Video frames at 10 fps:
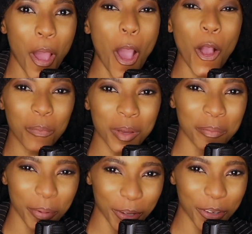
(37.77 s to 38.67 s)
Open
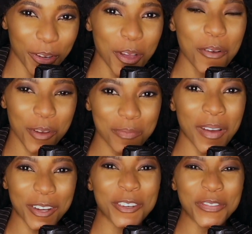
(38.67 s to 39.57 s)
book with
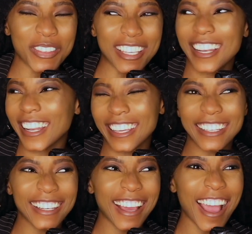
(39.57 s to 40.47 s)
Bahumi. Like,
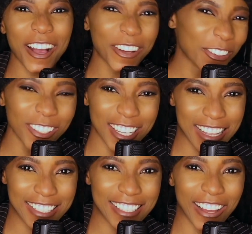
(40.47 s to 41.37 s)
how cool does
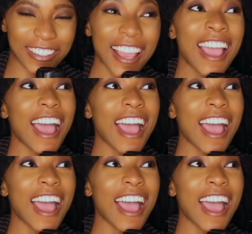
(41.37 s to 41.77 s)
that sound?